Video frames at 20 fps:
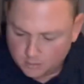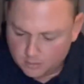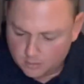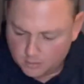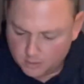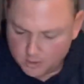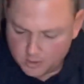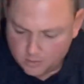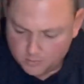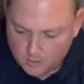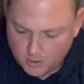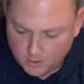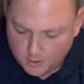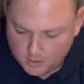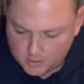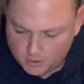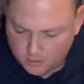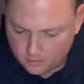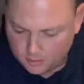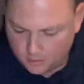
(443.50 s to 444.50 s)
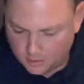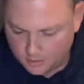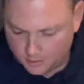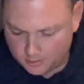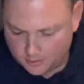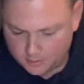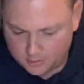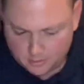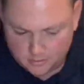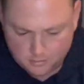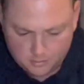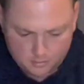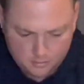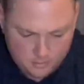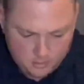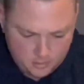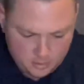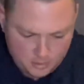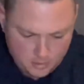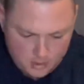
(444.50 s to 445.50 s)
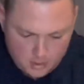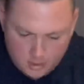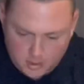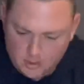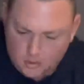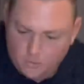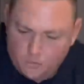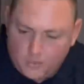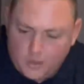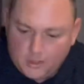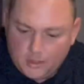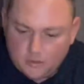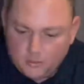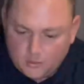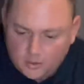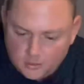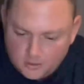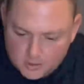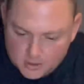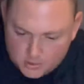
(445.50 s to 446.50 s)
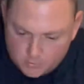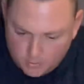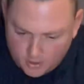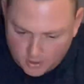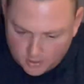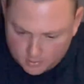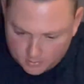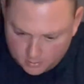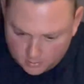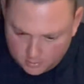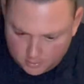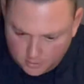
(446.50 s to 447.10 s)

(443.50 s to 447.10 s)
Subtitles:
this one is a lot. When you look at this one,